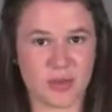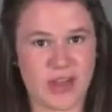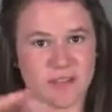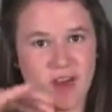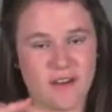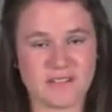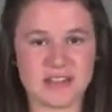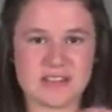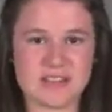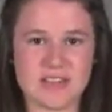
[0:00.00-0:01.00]
We have
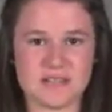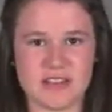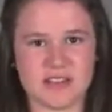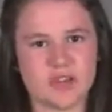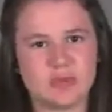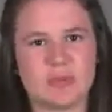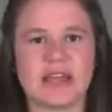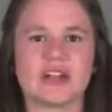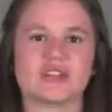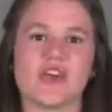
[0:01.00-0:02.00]
offense and defense. And those
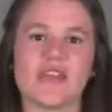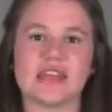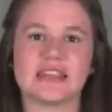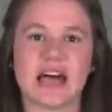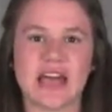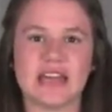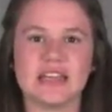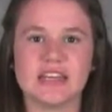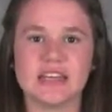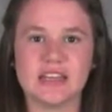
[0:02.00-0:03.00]
players on that line,